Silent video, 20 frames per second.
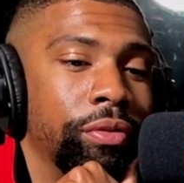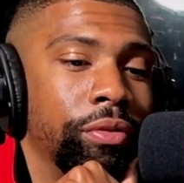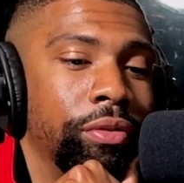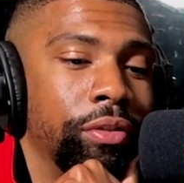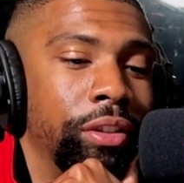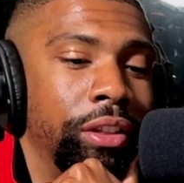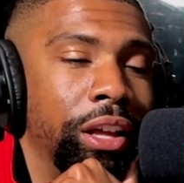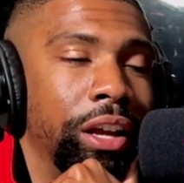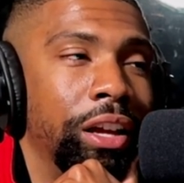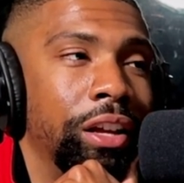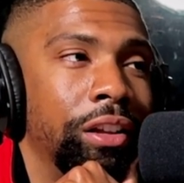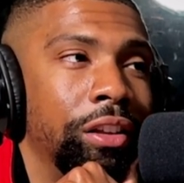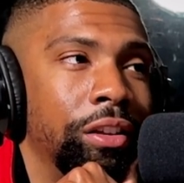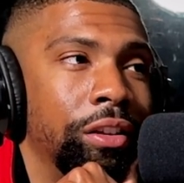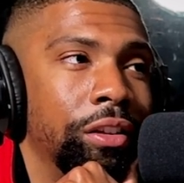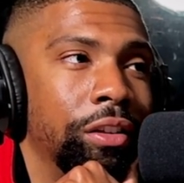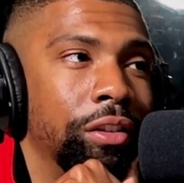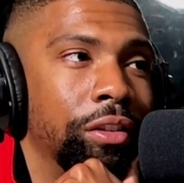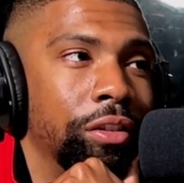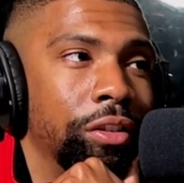
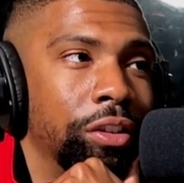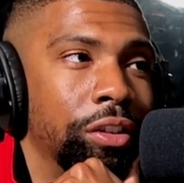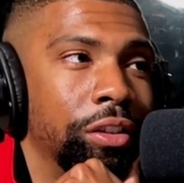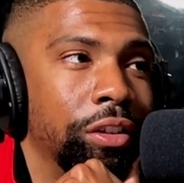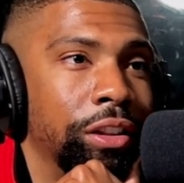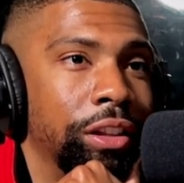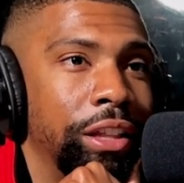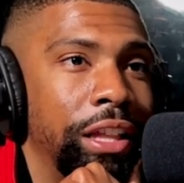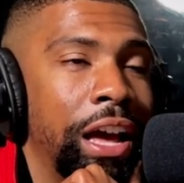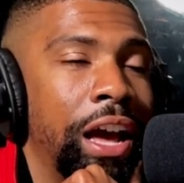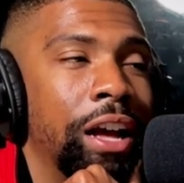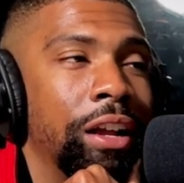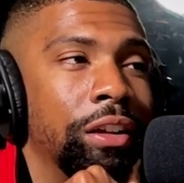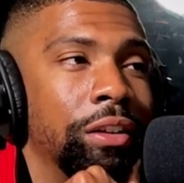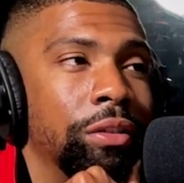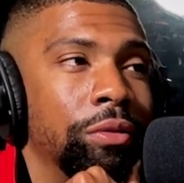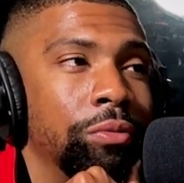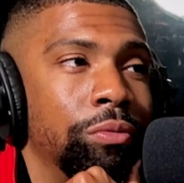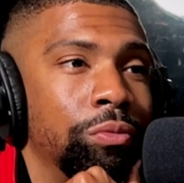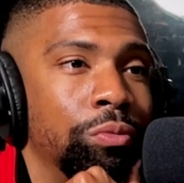Then that
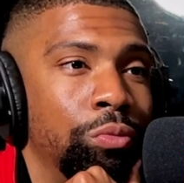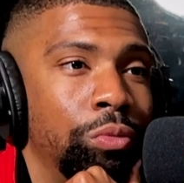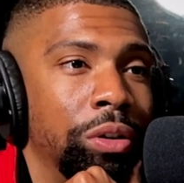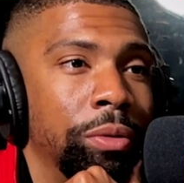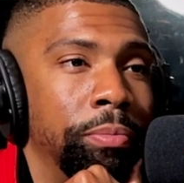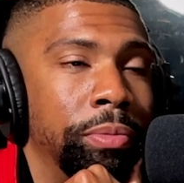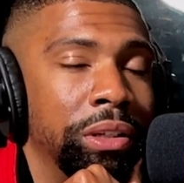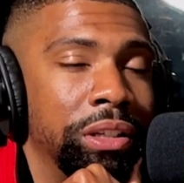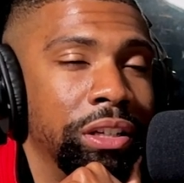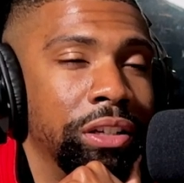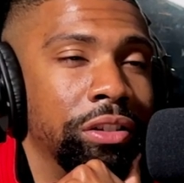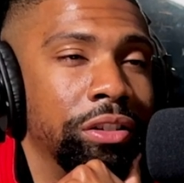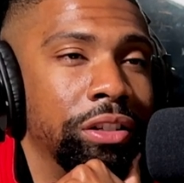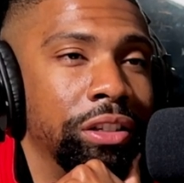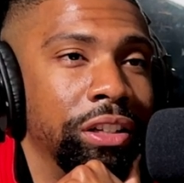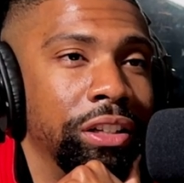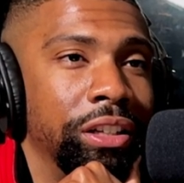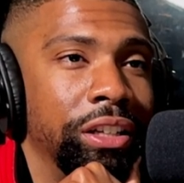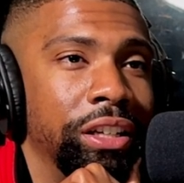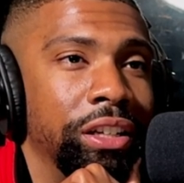would
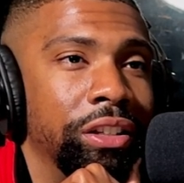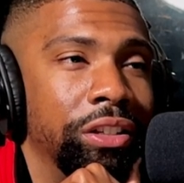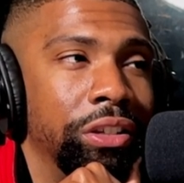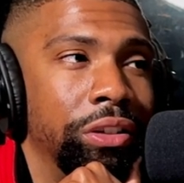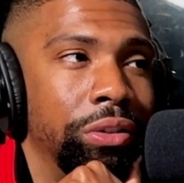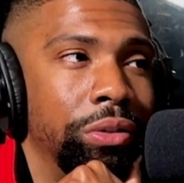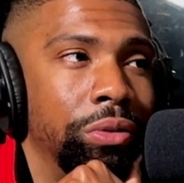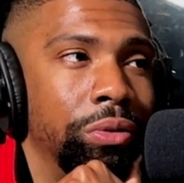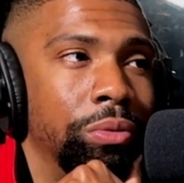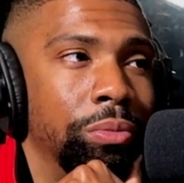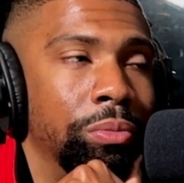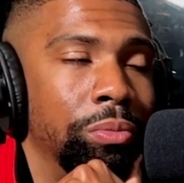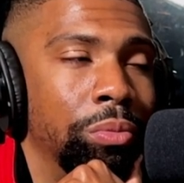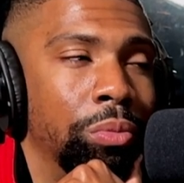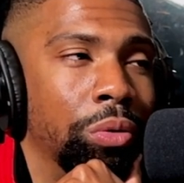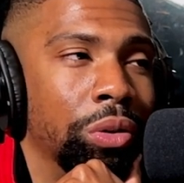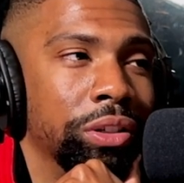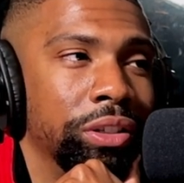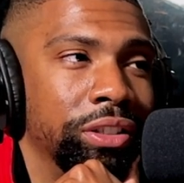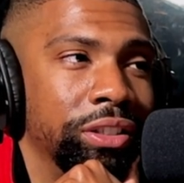potentially lead to
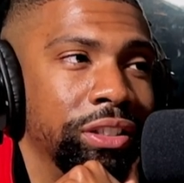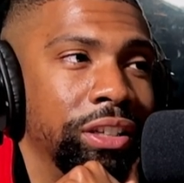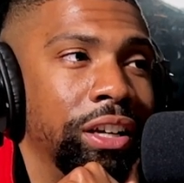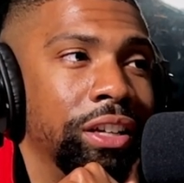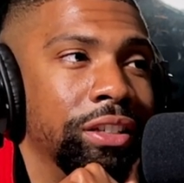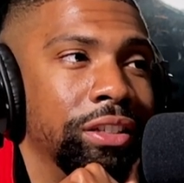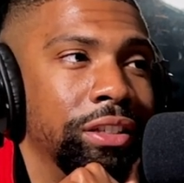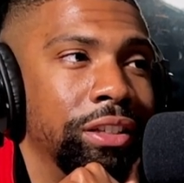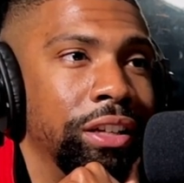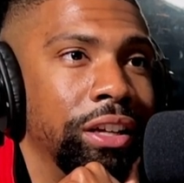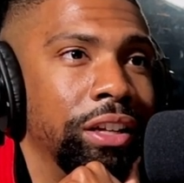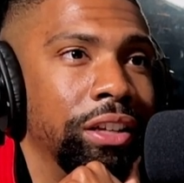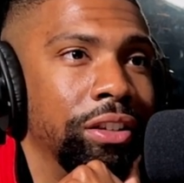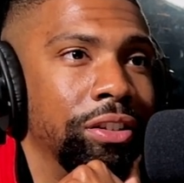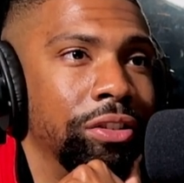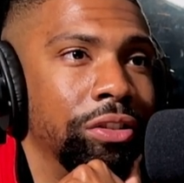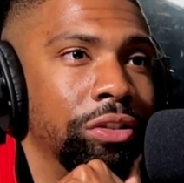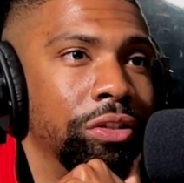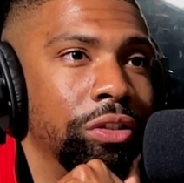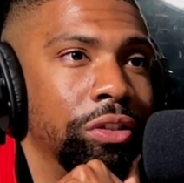more success
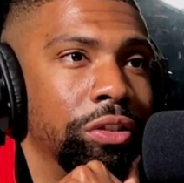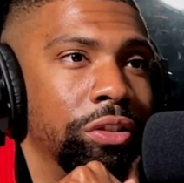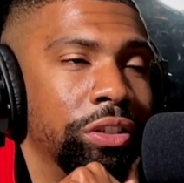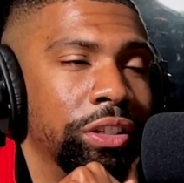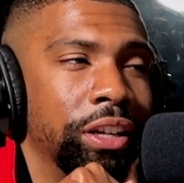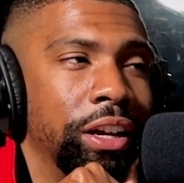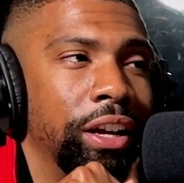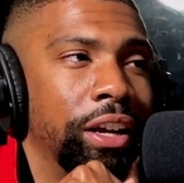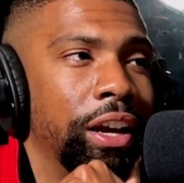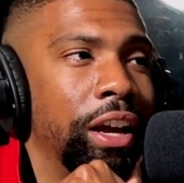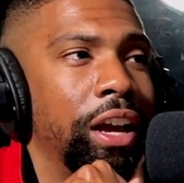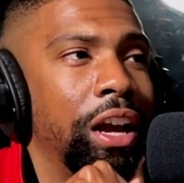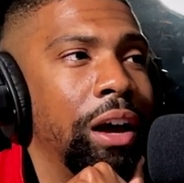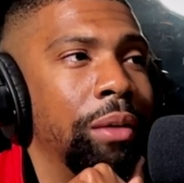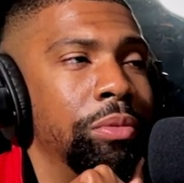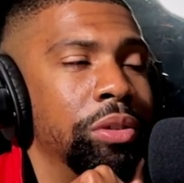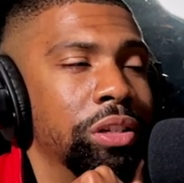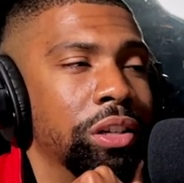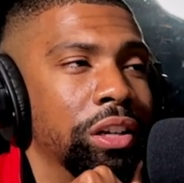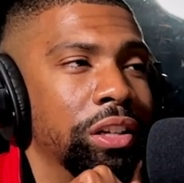than saying, hey,
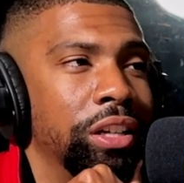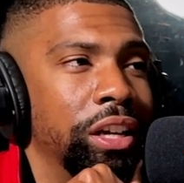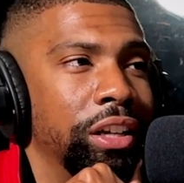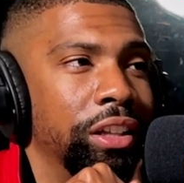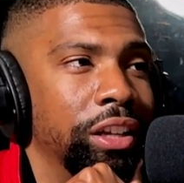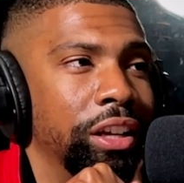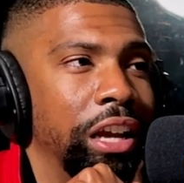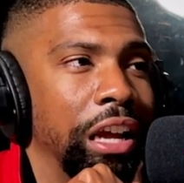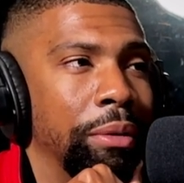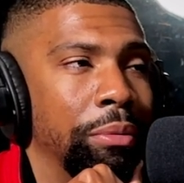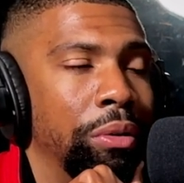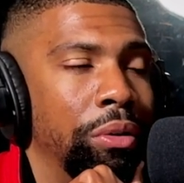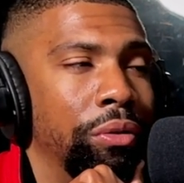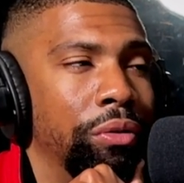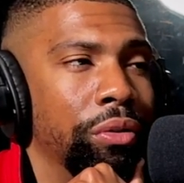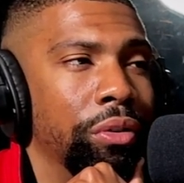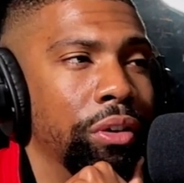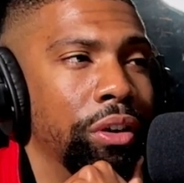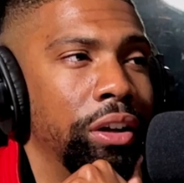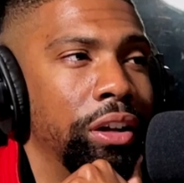I'm just going to take the game
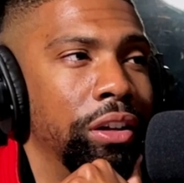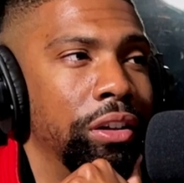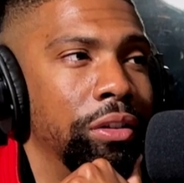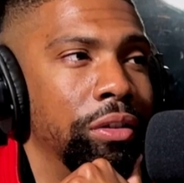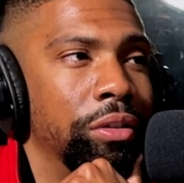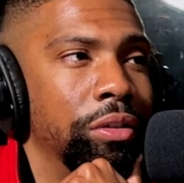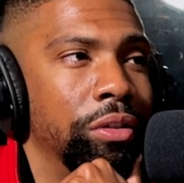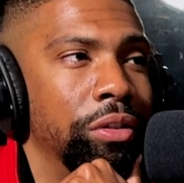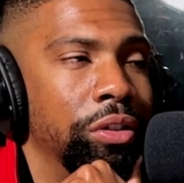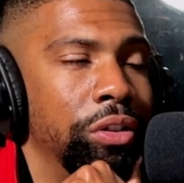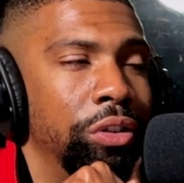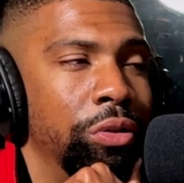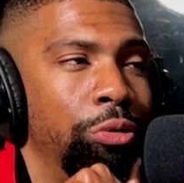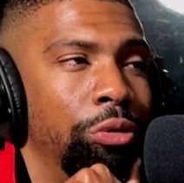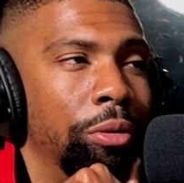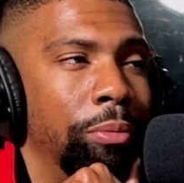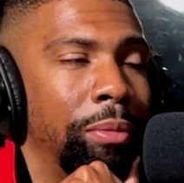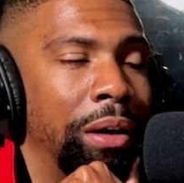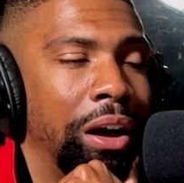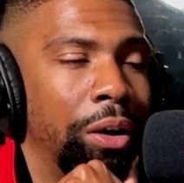over and do
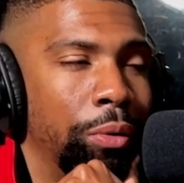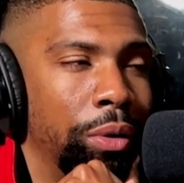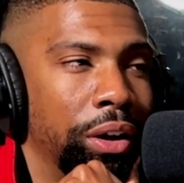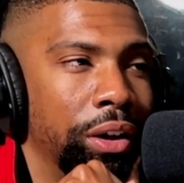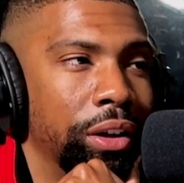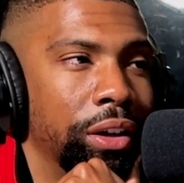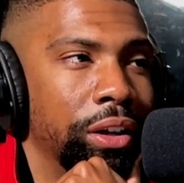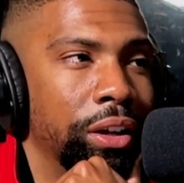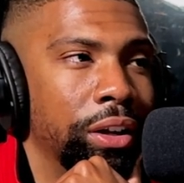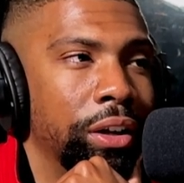it my way.